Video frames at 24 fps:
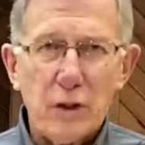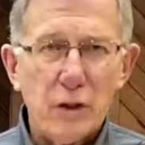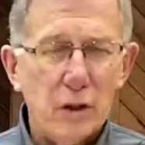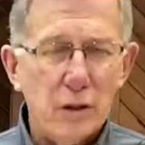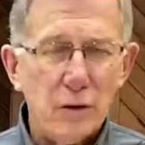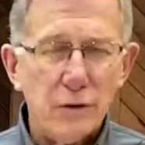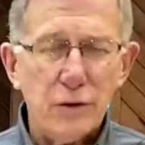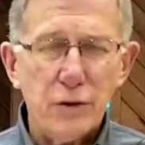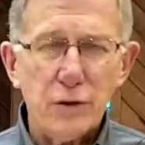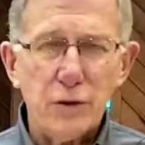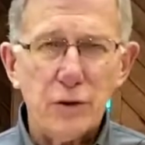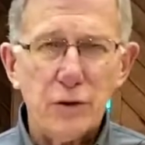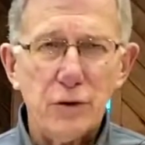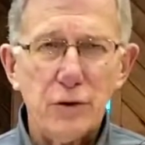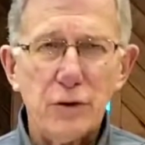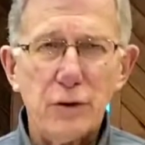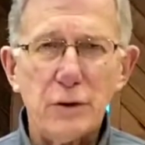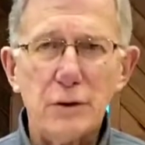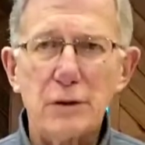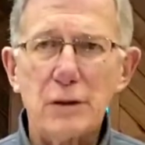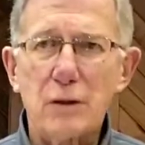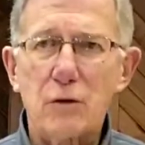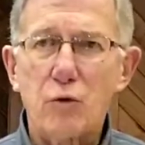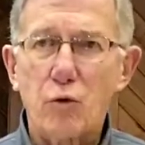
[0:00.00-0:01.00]
cultures.
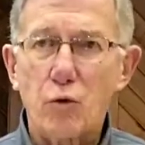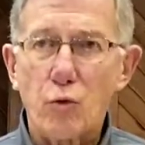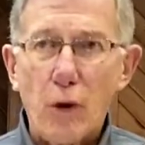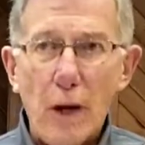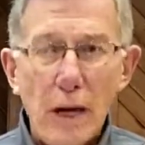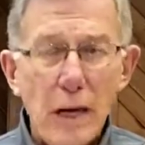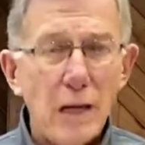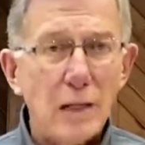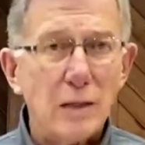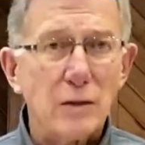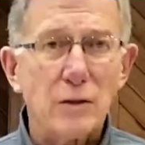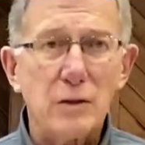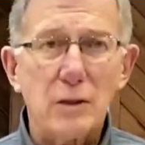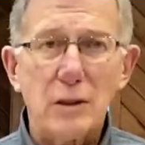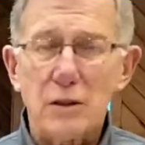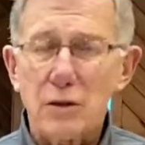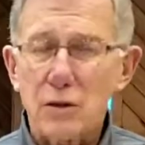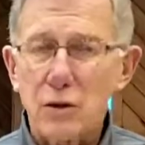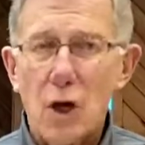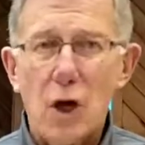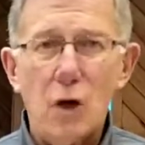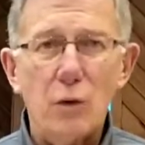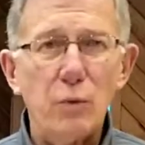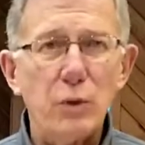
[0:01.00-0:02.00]
Grace
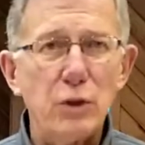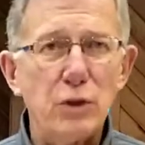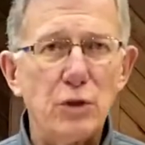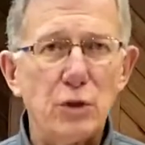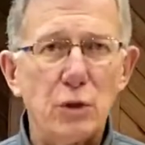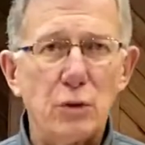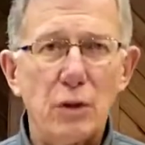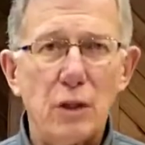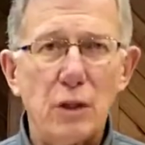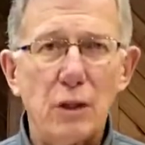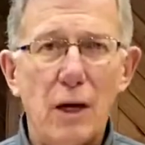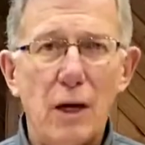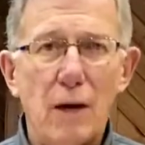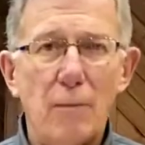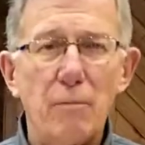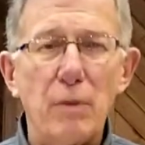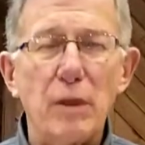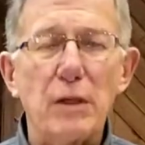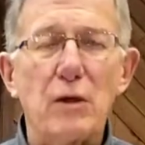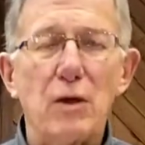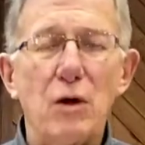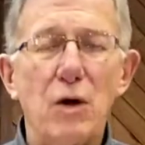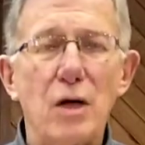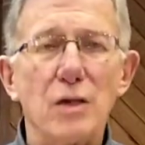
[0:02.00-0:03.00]
is always showing up
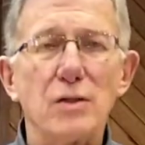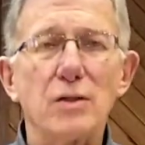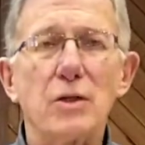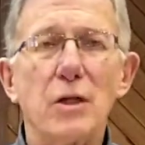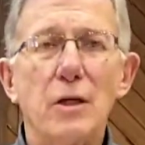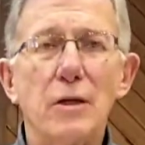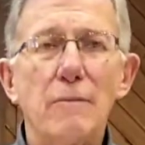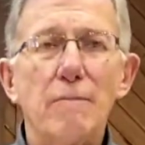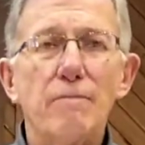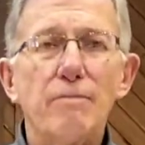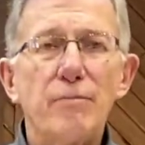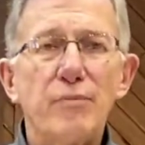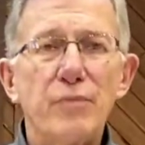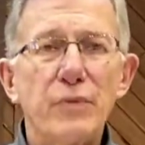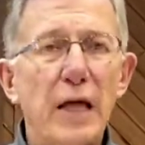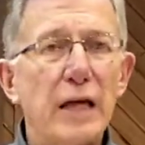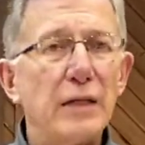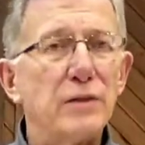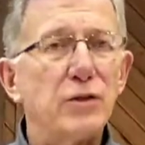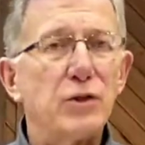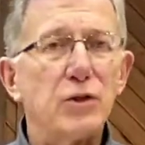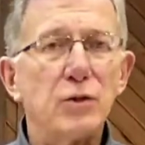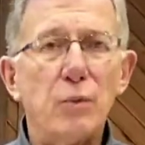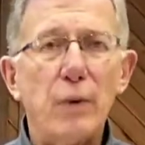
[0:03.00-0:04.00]
because
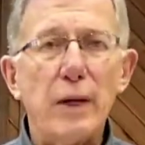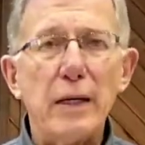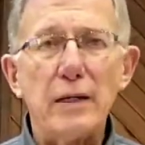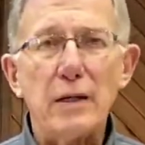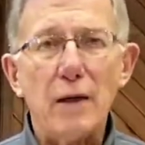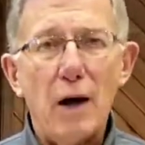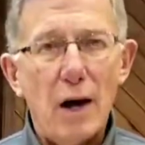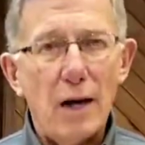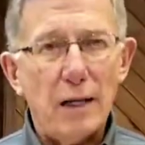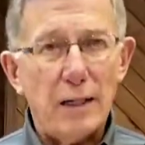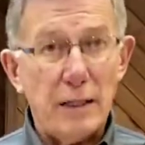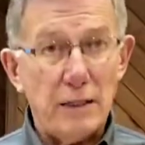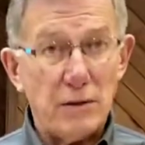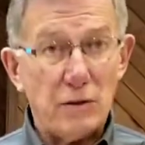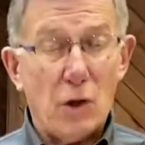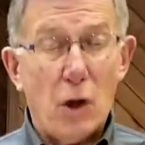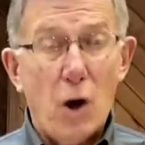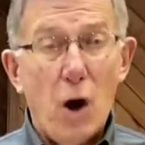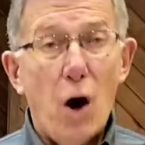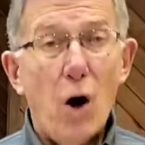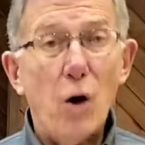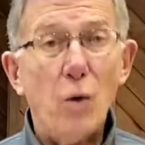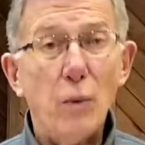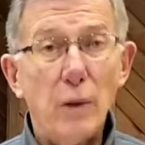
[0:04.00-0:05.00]
that's the way God has
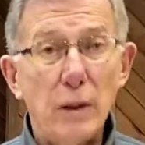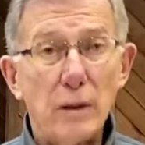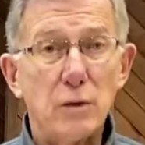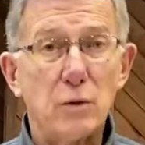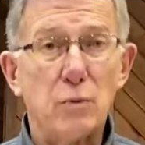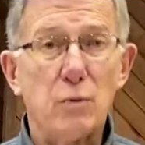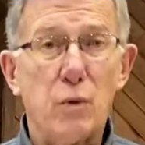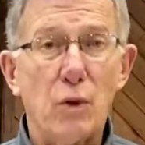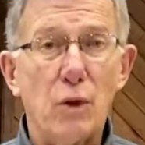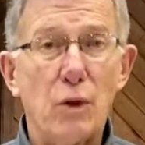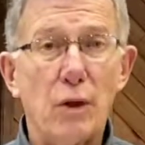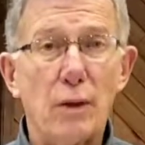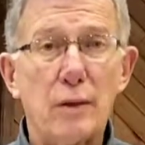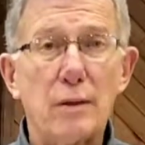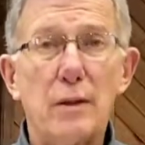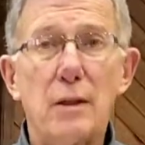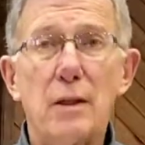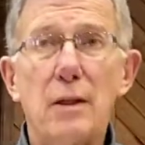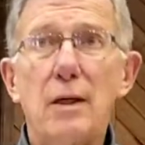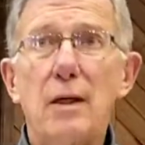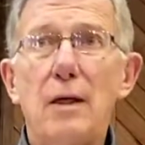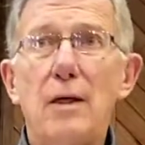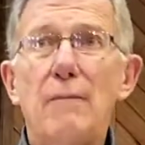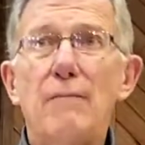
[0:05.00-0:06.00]
always worked,
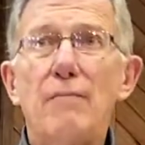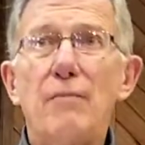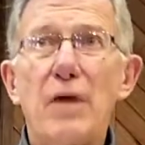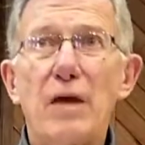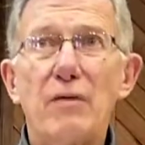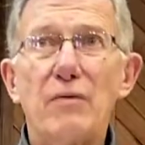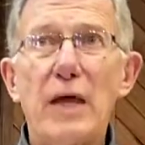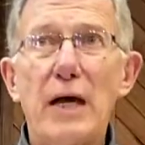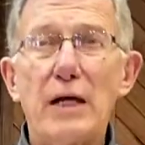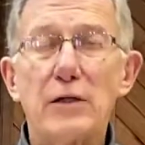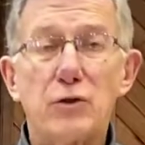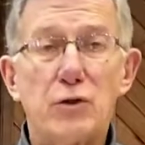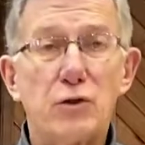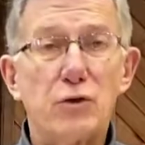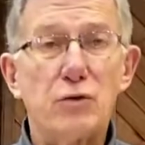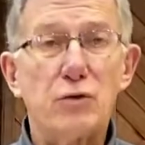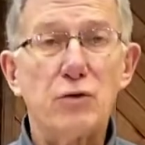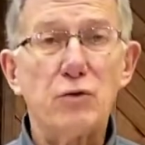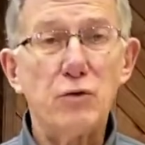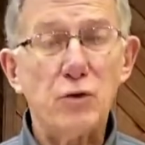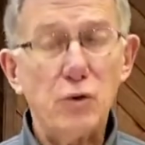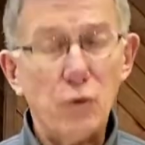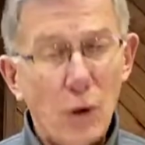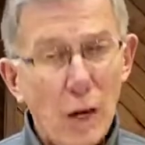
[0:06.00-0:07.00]
and that's
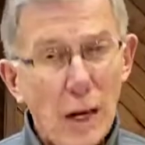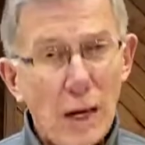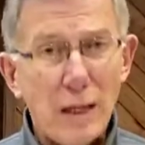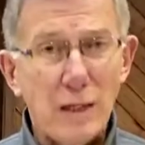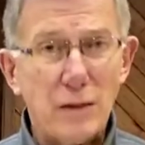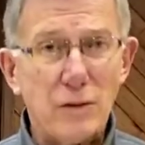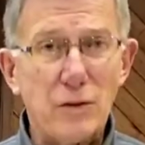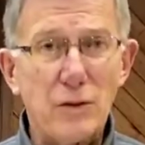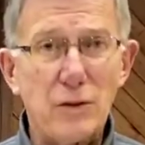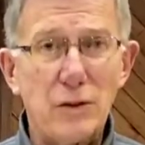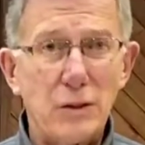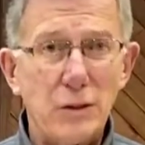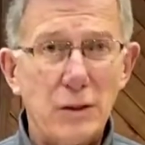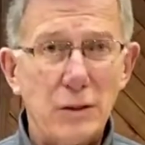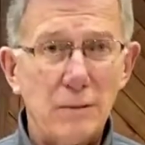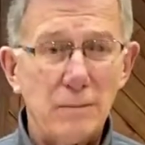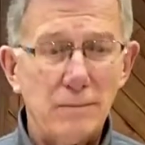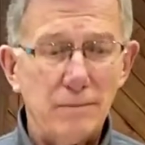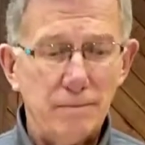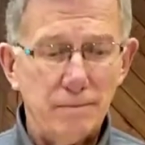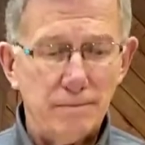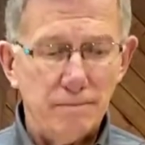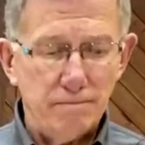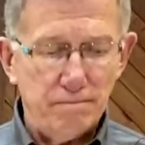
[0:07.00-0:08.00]
through grace.
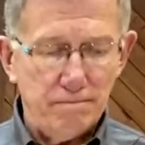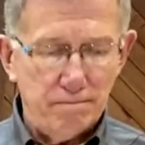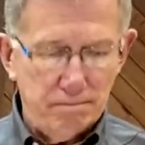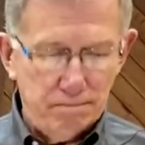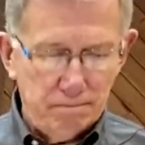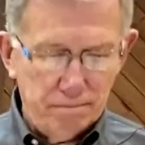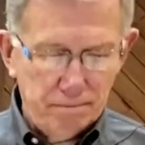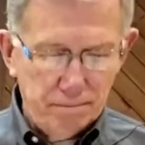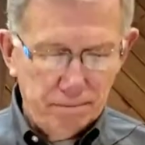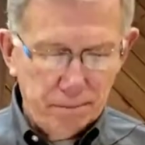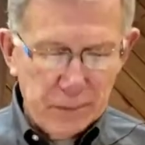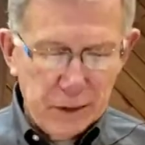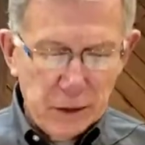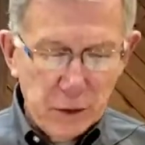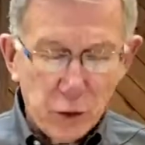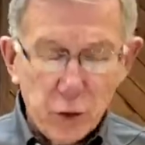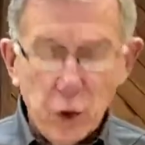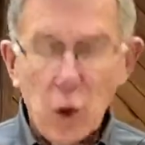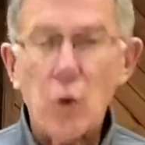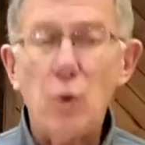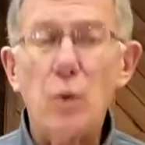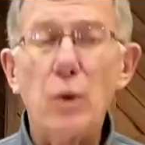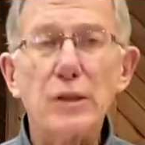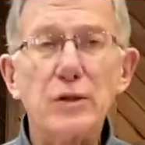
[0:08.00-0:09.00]

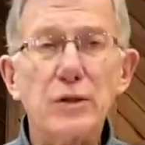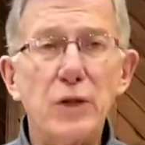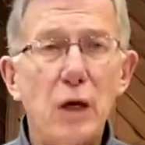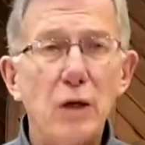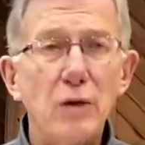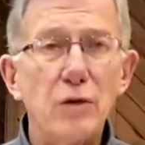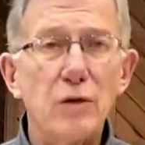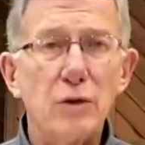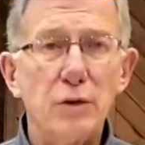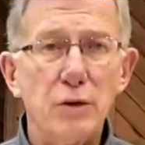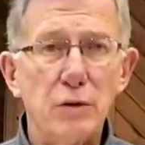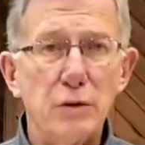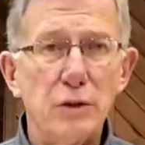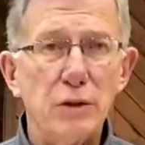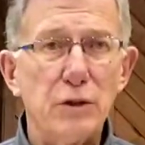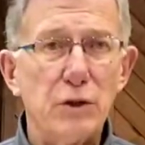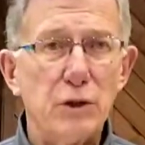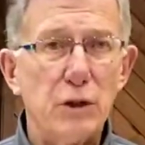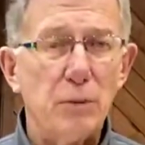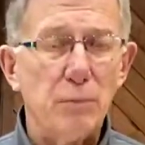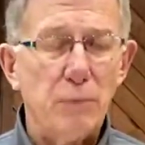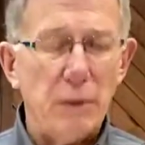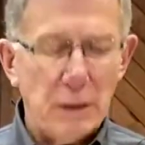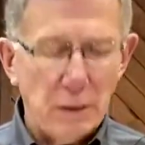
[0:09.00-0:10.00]
So what's our
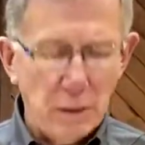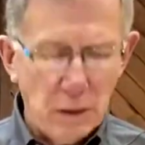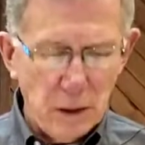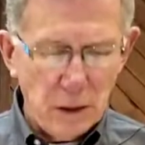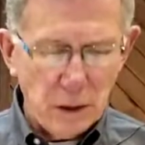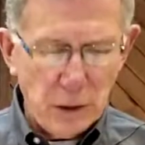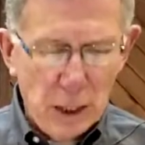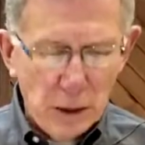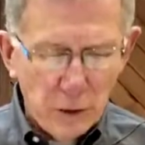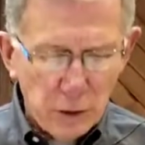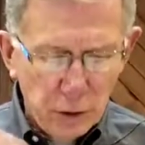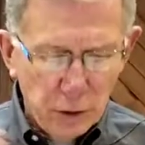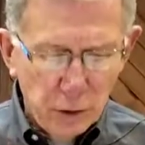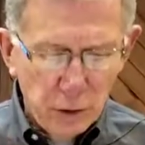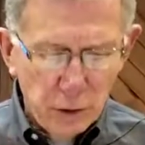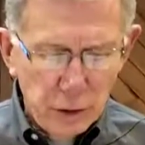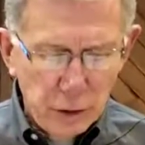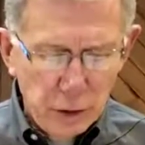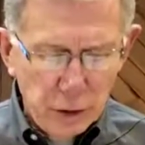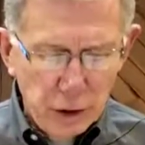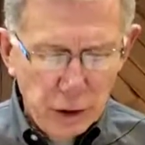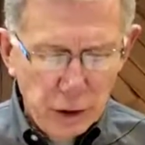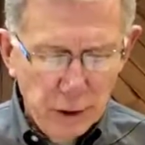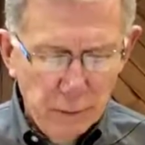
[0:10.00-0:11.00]
stewardship in this? Our
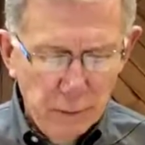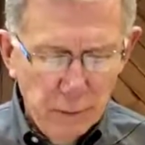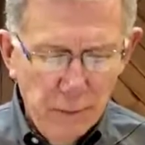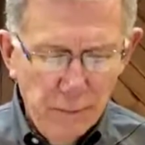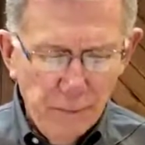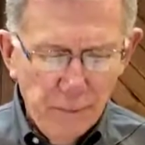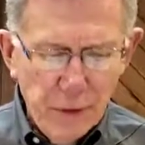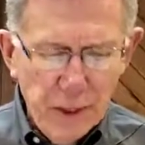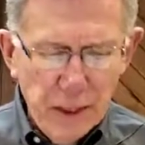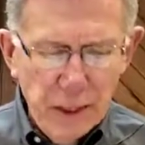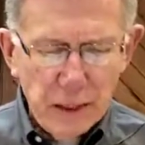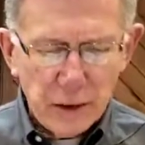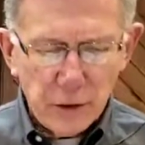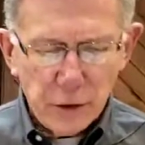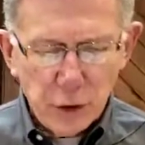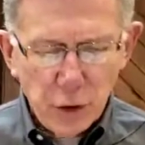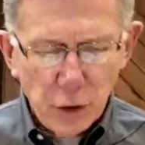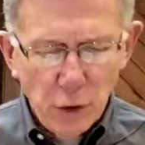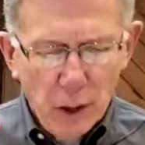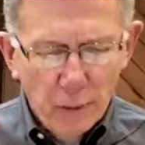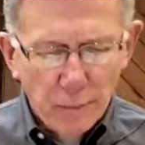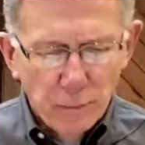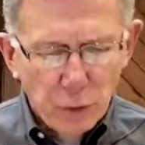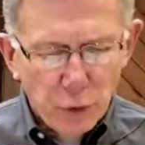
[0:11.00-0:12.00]
stewardship is
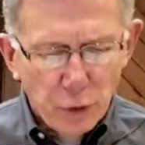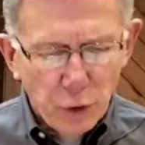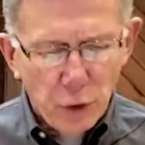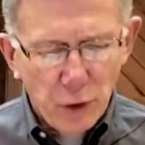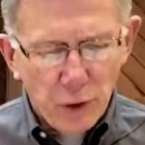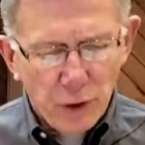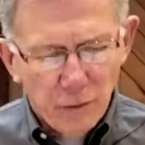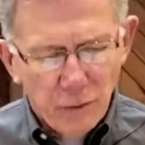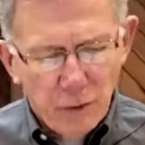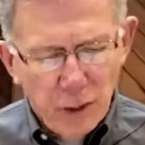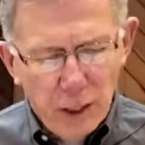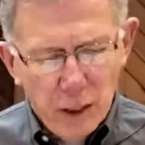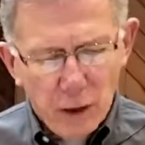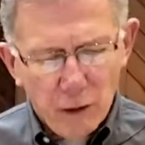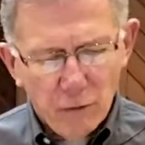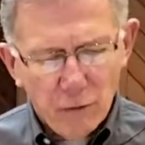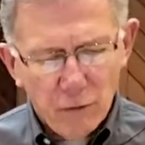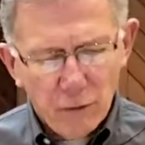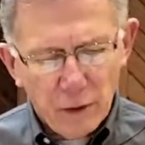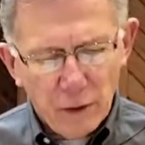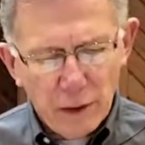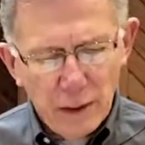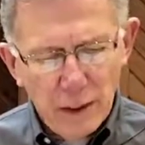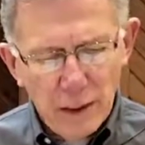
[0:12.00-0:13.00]
to observe
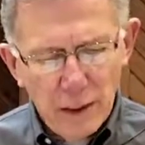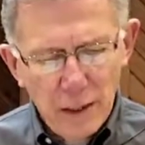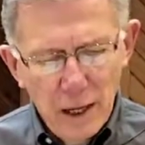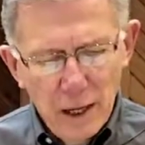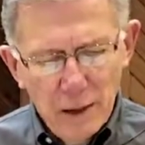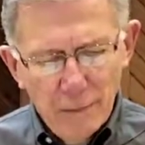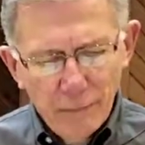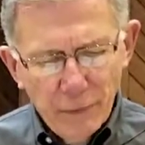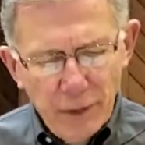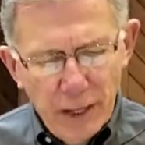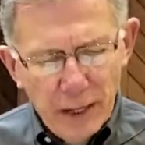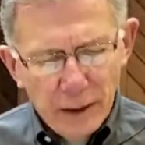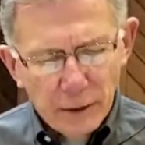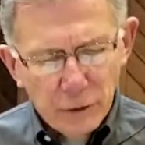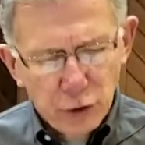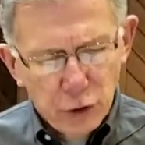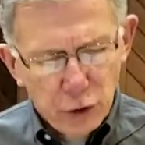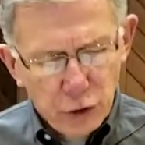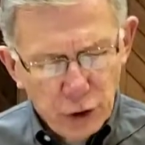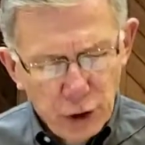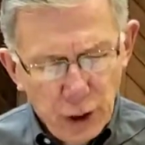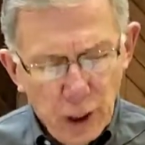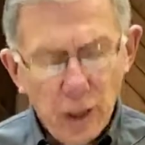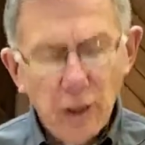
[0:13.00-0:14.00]
carefully and
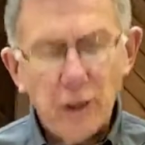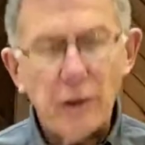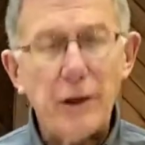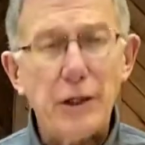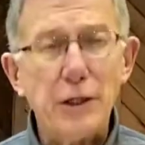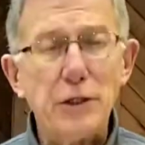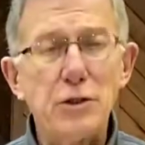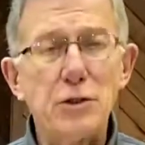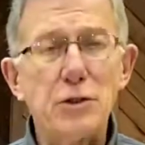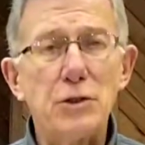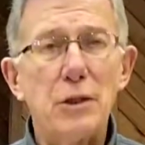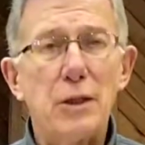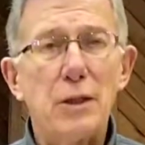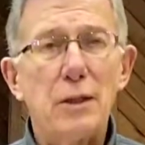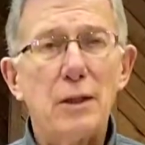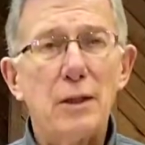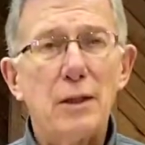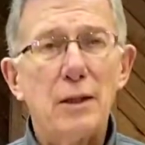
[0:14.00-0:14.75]
cherish